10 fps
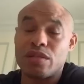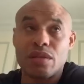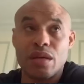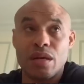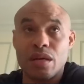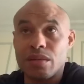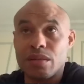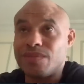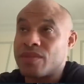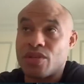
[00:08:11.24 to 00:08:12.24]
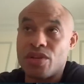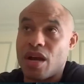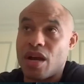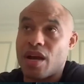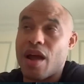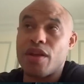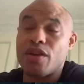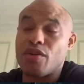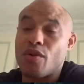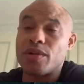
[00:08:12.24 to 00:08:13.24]
this to, to Sean, I
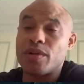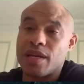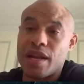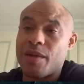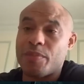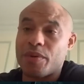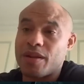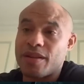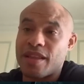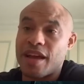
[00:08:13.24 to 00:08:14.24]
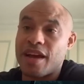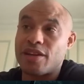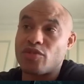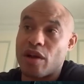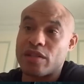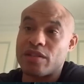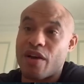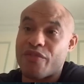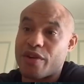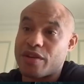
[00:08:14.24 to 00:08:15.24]
already know what's going to happen. They're going to try to
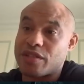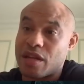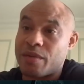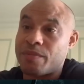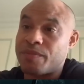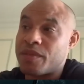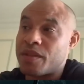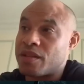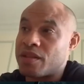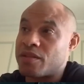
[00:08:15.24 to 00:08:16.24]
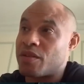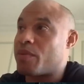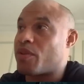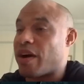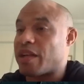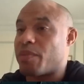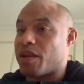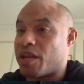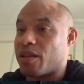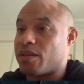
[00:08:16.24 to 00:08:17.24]
offer Islam to, to fight
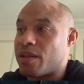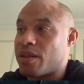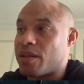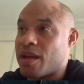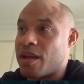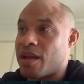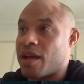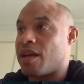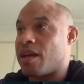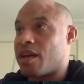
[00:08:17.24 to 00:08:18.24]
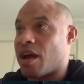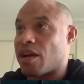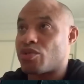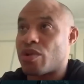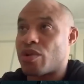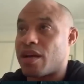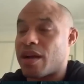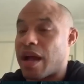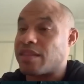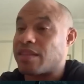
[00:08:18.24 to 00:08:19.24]
Beneil in, uh, in
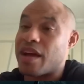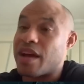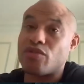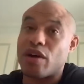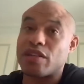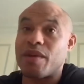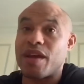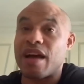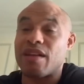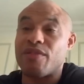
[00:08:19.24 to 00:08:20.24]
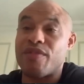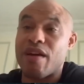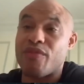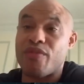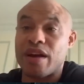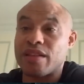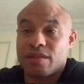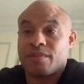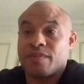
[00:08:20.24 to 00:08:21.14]
Australia, and they're going to try to make Oliveira fight